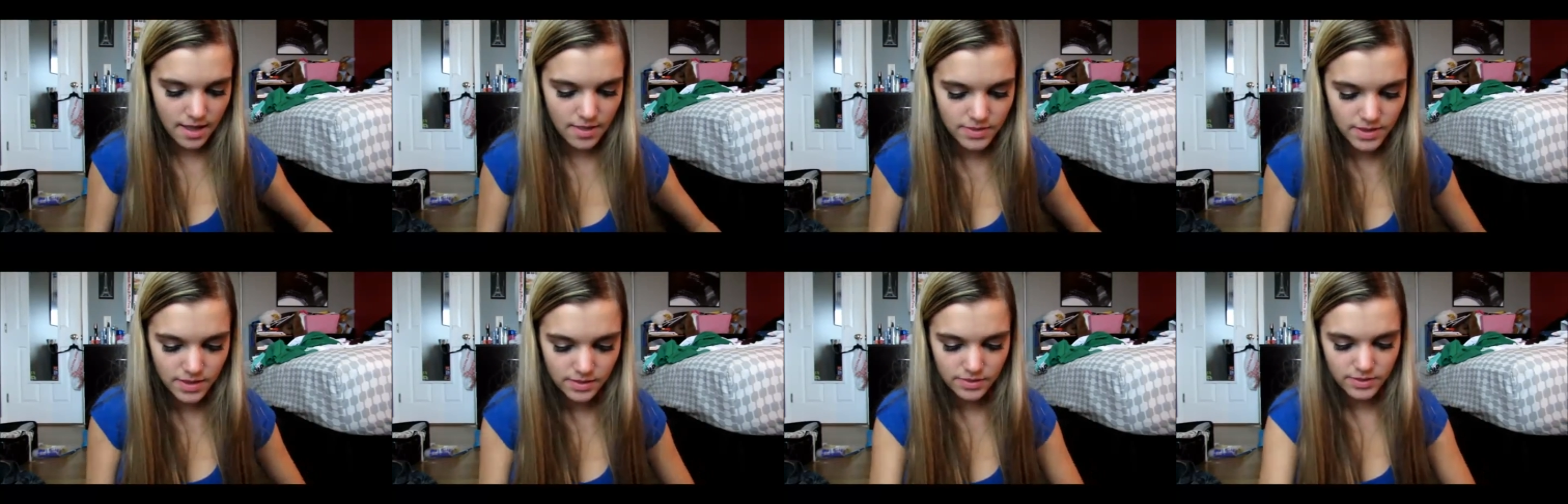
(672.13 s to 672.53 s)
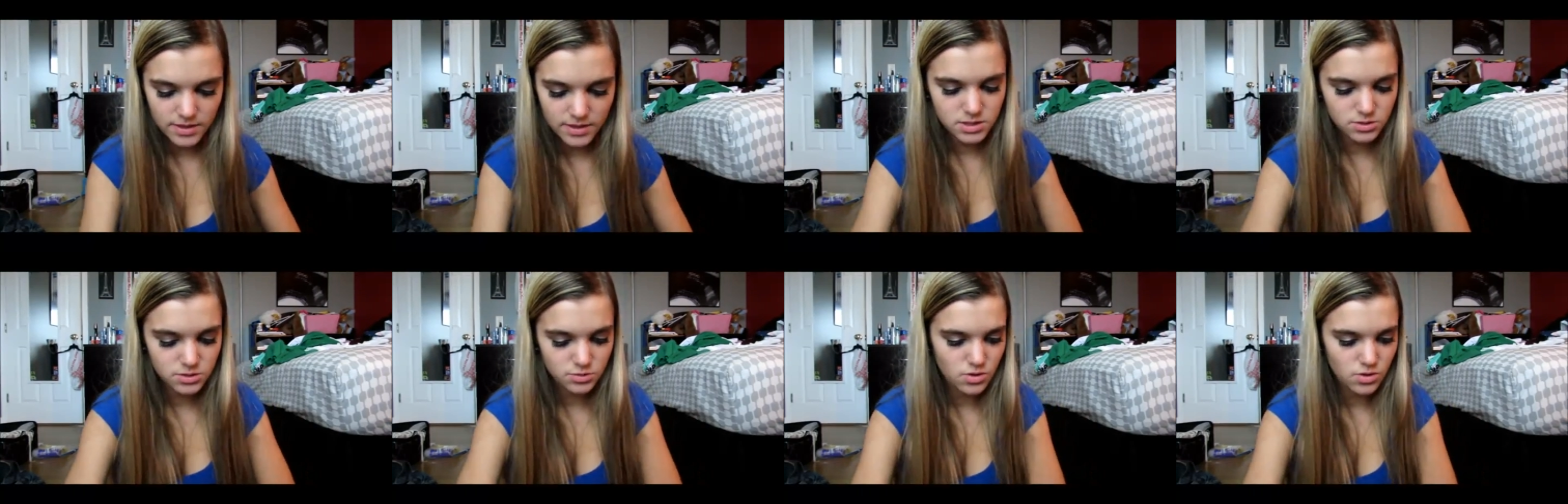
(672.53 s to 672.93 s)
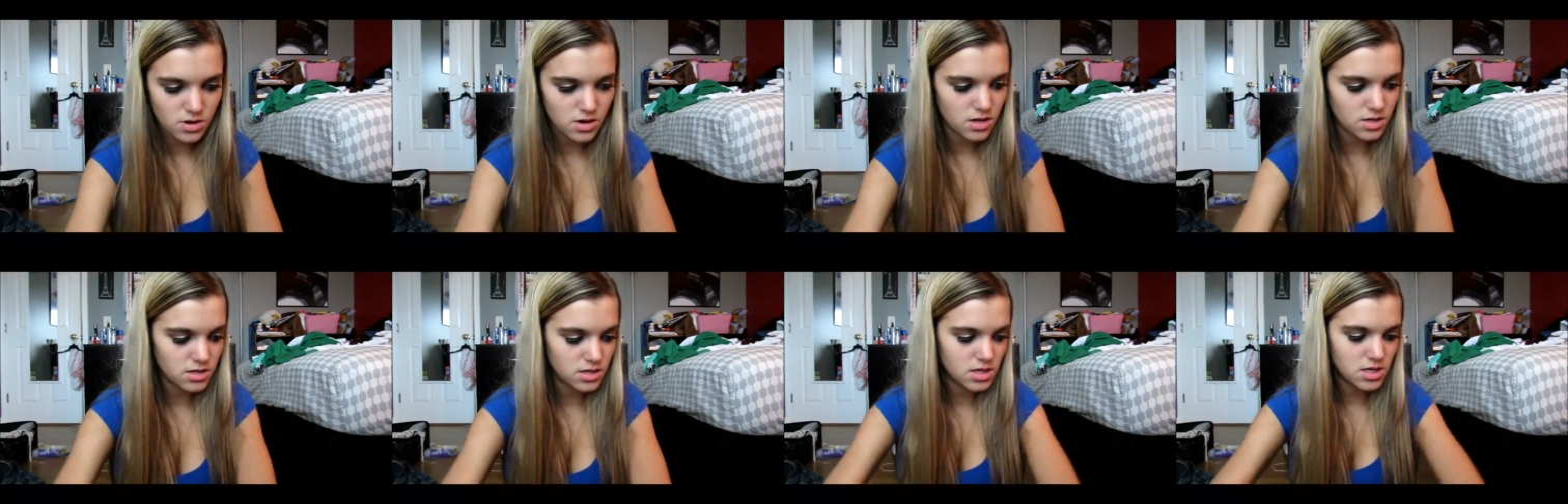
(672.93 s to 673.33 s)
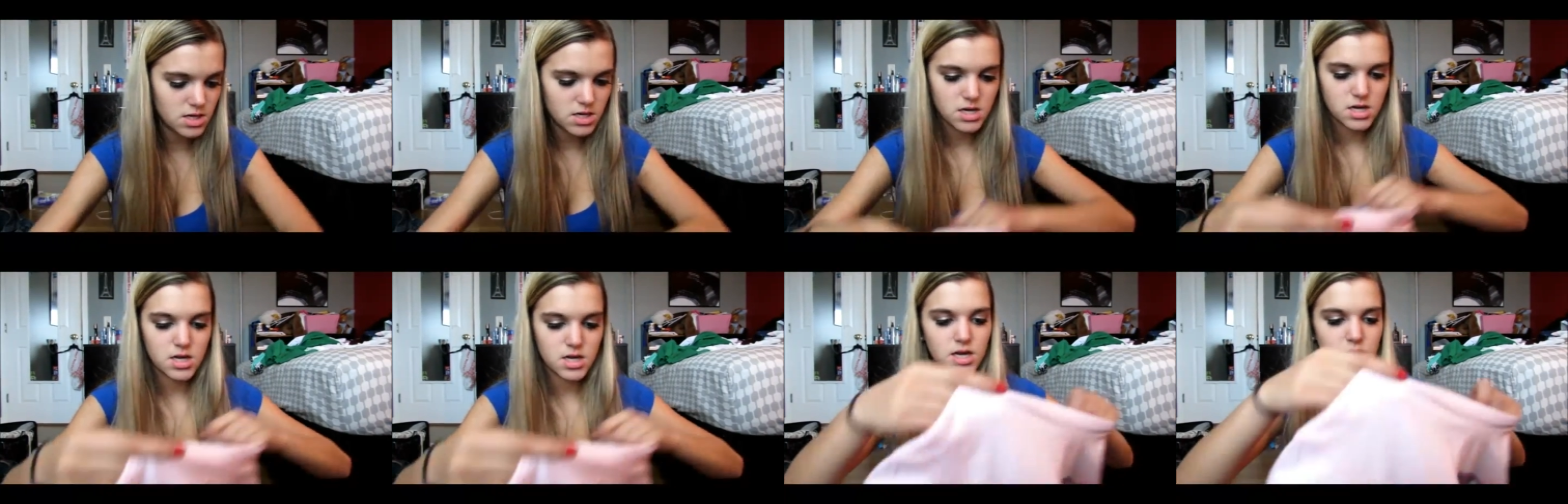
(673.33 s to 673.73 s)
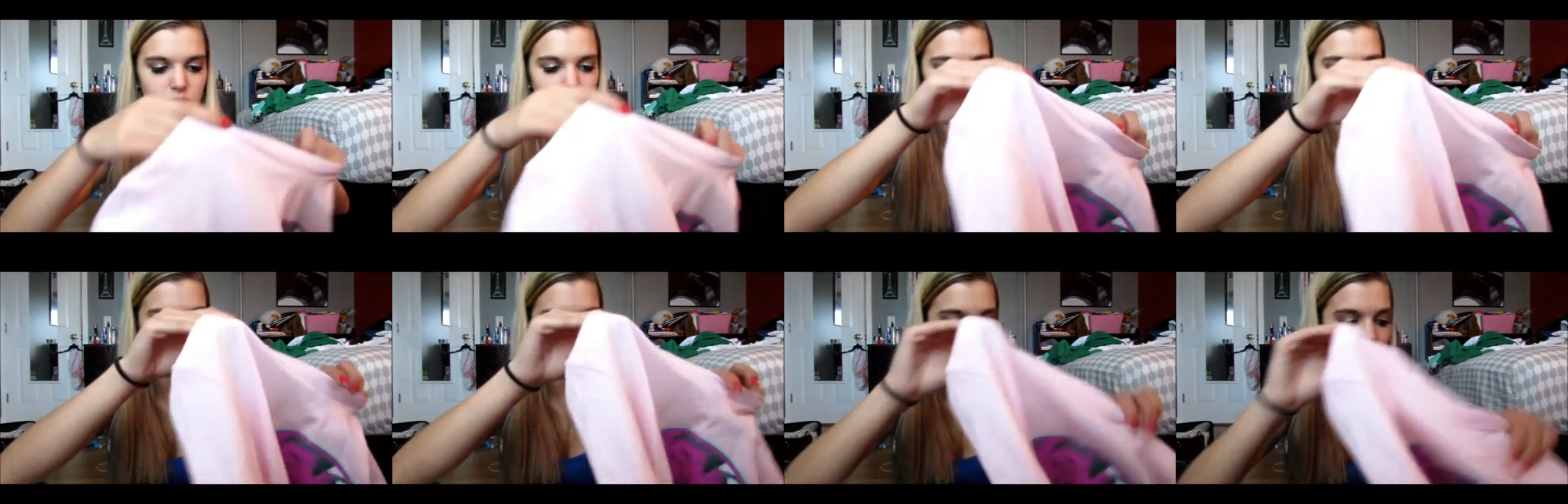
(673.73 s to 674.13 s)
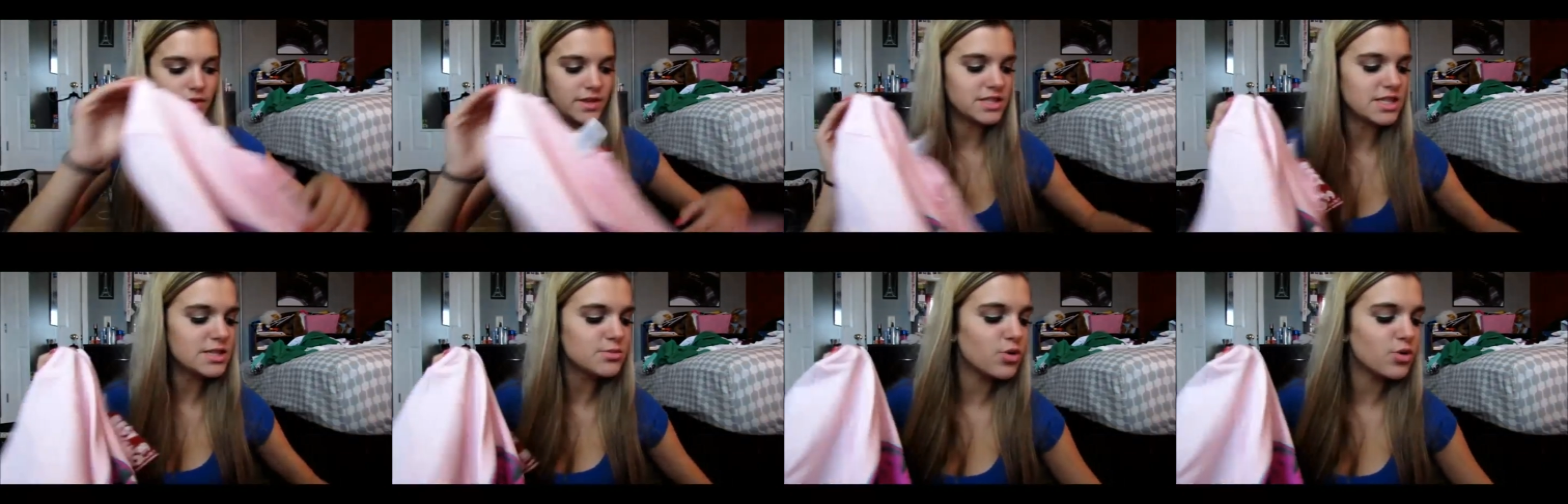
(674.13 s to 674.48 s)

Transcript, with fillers: And then this one, this